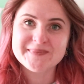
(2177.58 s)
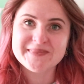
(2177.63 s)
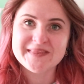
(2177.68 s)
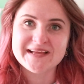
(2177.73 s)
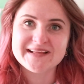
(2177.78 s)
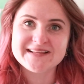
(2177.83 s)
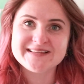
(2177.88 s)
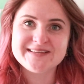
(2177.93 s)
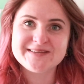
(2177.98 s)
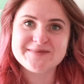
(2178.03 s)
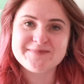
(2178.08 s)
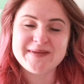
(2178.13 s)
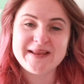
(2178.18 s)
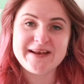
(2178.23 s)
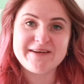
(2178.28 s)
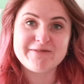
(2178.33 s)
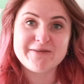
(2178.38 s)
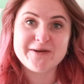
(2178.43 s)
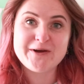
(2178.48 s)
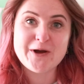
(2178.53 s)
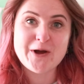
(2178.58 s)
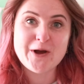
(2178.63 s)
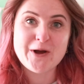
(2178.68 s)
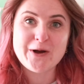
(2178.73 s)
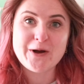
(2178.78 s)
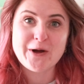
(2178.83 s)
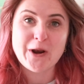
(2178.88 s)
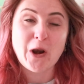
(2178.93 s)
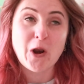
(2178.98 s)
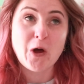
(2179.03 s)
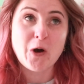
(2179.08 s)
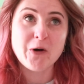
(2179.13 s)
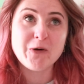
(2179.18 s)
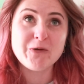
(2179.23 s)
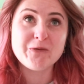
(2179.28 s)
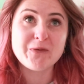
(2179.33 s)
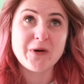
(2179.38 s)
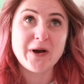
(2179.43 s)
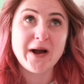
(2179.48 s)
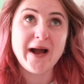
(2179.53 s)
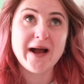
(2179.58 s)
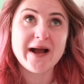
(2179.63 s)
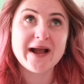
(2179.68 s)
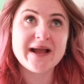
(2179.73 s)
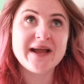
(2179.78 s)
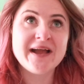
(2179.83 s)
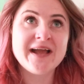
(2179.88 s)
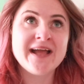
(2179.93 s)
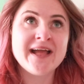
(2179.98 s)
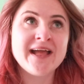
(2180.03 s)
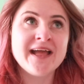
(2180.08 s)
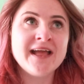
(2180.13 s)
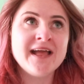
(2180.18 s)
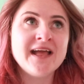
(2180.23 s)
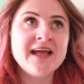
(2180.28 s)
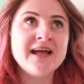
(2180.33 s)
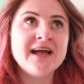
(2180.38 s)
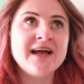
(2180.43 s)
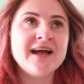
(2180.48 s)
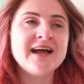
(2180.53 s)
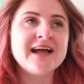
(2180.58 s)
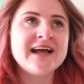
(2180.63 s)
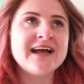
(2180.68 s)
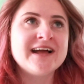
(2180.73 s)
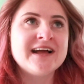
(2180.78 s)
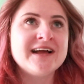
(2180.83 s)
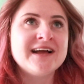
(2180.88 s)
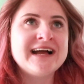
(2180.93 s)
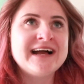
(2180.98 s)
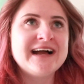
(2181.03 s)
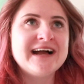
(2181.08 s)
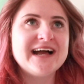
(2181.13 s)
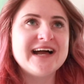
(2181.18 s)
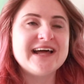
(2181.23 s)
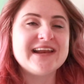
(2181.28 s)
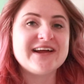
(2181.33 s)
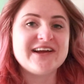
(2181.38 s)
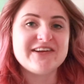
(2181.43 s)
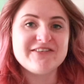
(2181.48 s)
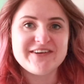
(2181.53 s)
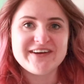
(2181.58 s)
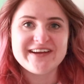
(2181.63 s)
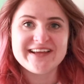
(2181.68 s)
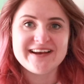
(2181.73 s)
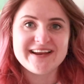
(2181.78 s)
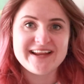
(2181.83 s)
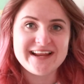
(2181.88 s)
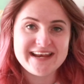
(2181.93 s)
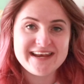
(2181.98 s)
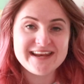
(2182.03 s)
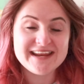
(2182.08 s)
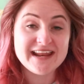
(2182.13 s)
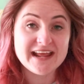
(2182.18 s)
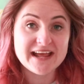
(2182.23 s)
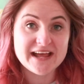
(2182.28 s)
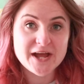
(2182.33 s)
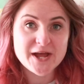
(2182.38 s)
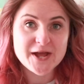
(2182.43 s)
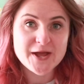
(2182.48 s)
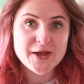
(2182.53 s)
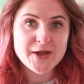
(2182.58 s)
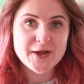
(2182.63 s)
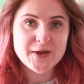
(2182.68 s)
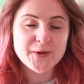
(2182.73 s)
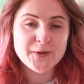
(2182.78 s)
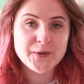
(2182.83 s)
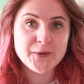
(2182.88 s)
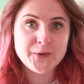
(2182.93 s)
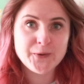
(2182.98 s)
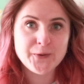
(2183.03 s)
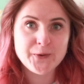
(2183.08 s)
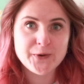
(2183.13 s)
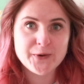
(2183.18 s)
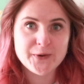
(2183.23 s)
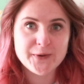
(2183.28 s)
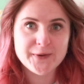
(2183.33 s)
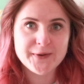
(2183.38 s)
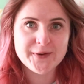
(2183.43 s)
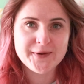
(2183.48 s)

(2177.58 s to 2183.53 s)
It's just been a lot of work. And I finally did it. Whew.